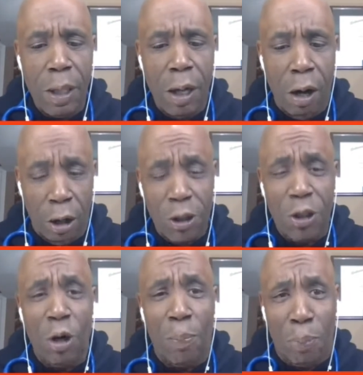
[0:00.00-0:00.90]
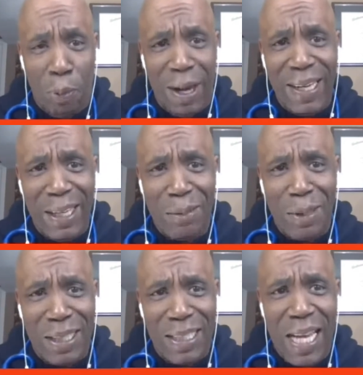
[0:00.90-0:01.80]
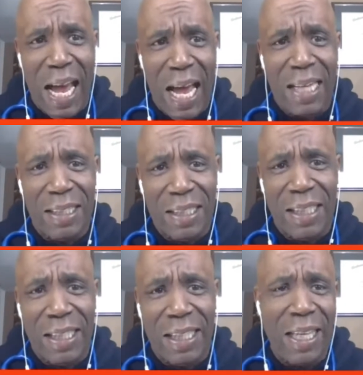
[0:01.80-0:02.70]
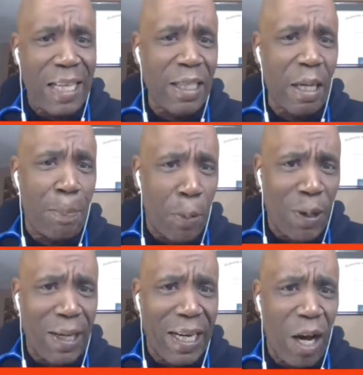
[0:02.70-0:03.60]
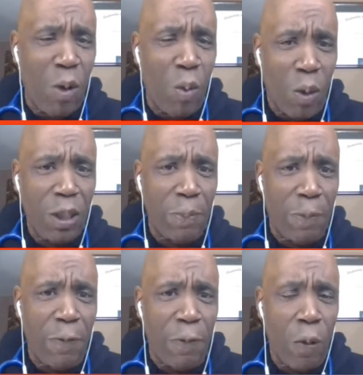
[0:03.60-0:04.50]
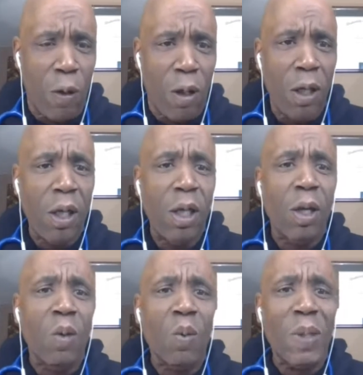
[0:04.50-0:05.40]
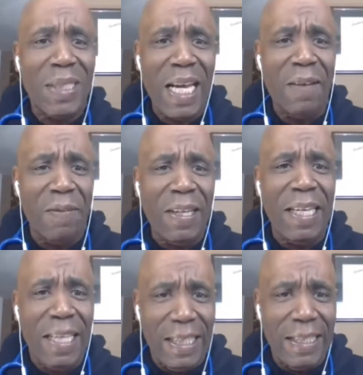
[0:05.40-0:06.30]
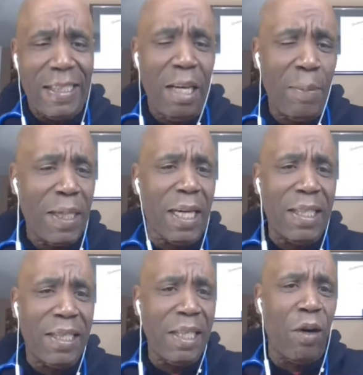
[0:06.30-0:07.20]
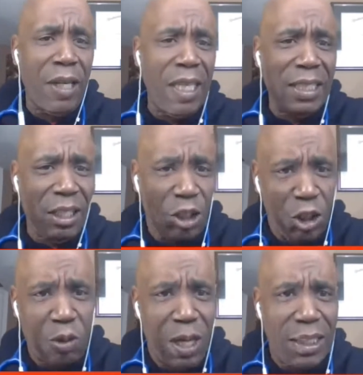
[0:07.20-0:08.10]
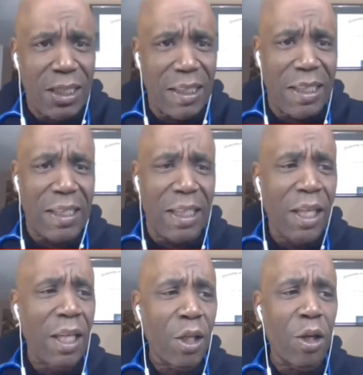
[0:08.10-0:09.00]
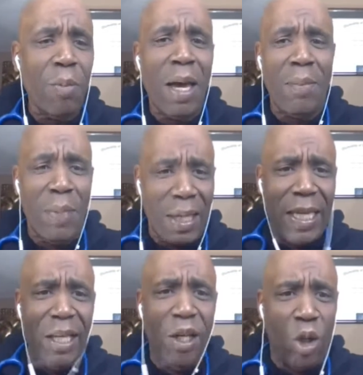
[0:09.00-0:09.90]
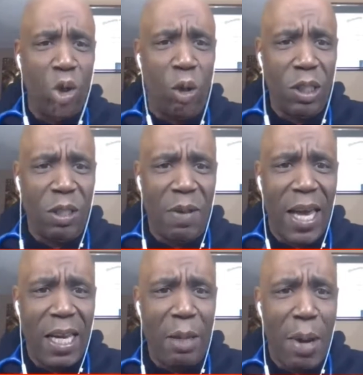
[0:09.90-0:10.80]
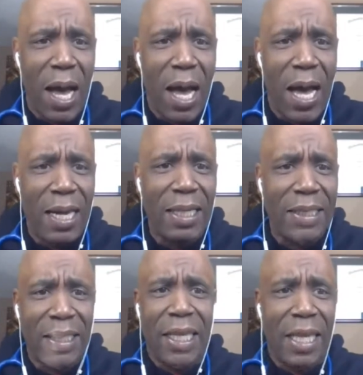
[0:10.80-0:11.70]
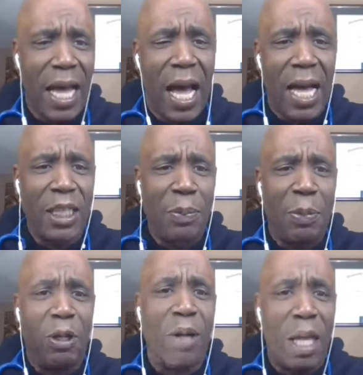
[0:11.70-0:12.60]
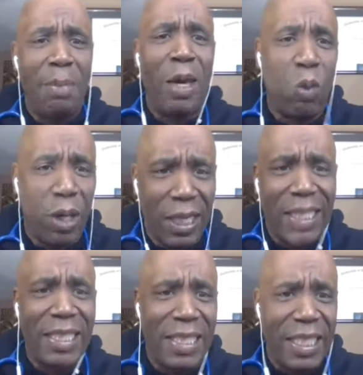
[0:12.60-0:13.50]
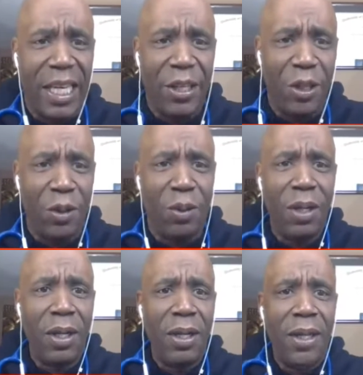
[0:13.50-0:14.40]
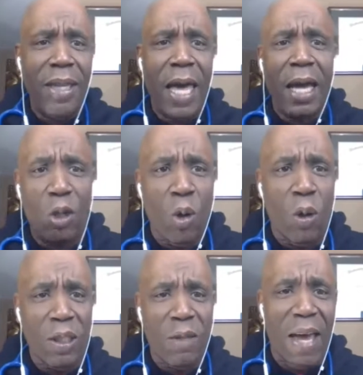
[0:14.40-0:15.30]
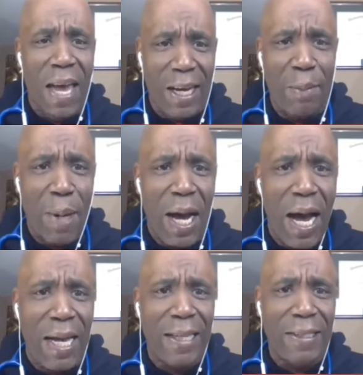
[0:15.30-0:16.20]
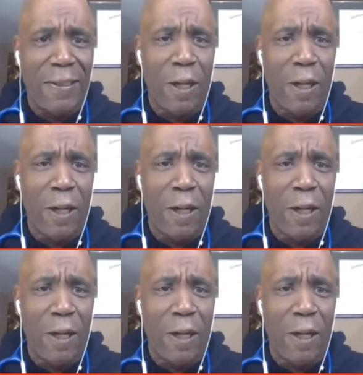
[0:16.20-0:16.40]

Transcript: Also, bring them to the dialysis clinic, as I pointed out once before. We definitely need to see, because see, on these instructions, that you may have been getting a course of antibiotics in the hospital, and they may want to continue that course of antibiotics.